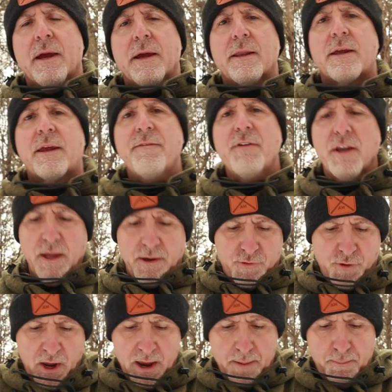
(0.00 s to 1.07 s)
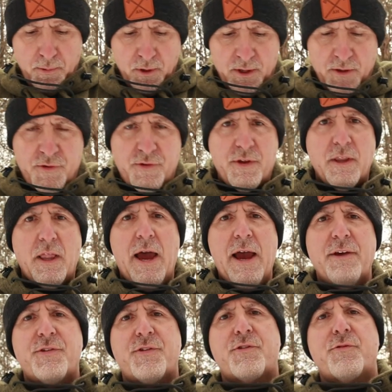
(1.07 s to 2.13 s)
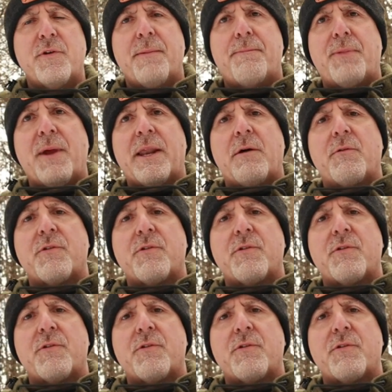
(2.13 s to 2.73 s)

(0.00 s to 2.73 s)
And to give you an example is the last trip that I